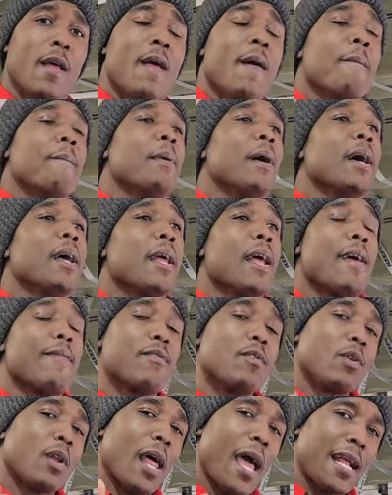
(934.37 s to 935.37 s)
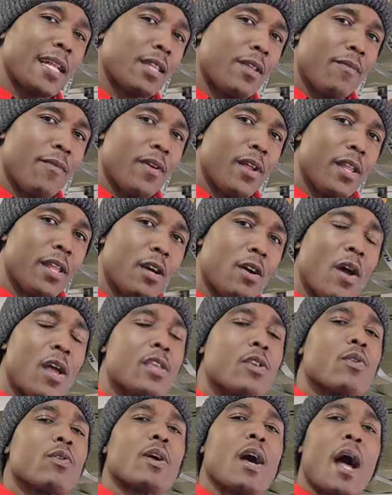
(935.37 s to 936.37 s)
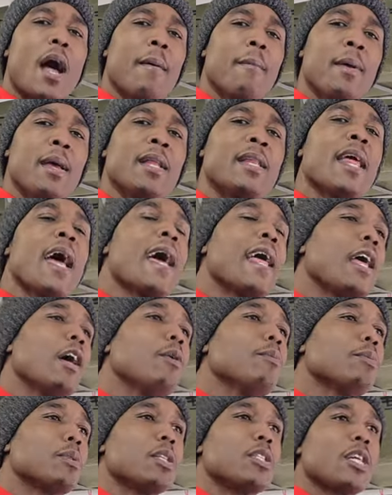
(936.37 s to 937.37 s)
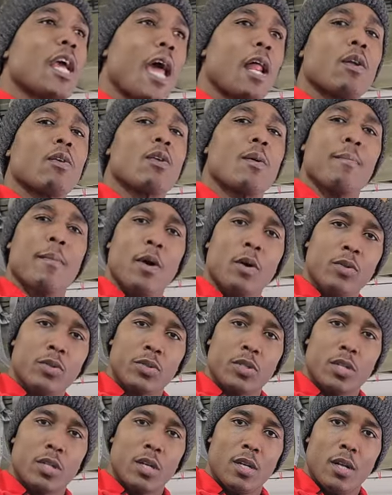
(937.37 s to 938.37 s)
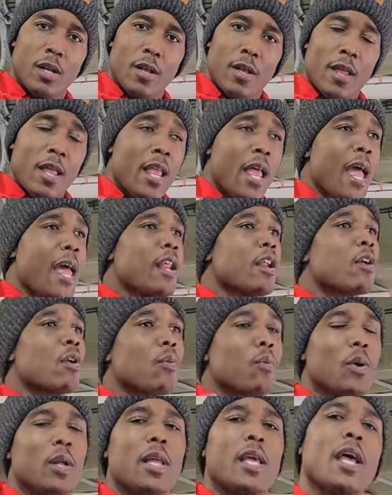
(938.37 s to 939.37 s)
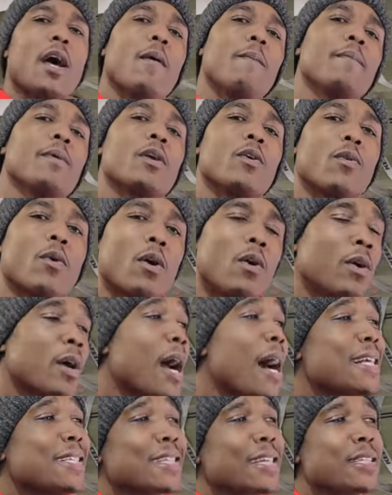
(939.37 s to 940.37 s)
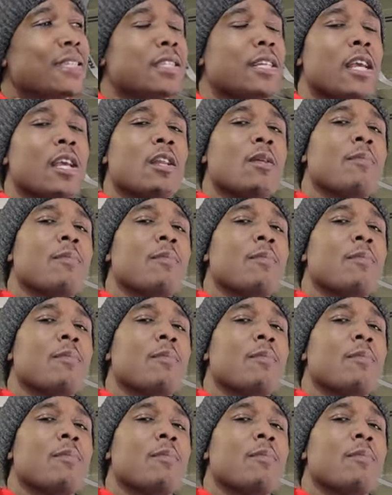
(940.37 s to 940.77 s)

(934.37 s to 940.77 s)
but if you like the video and you comment, that helps the channel the most. And it'll really help me grow, guys, and continue to